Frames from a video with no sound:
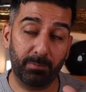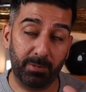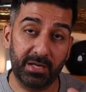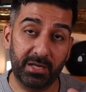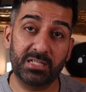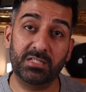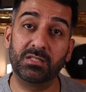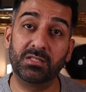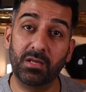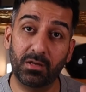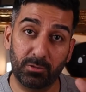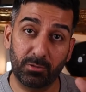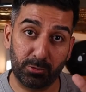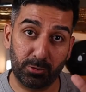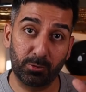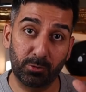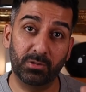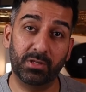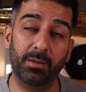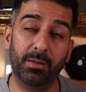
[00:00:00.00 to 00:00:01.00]
Please
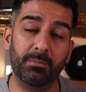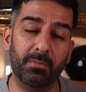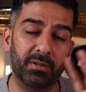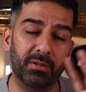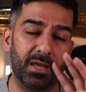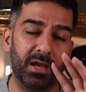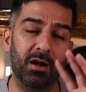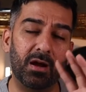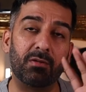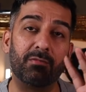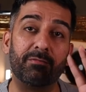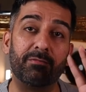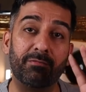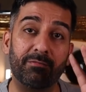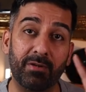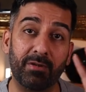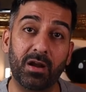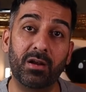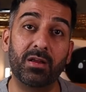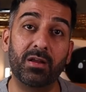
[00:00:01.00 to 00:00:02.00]
do them. They are
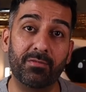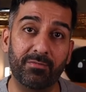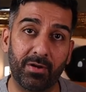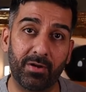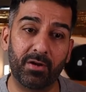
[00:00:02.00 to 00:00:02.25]
very,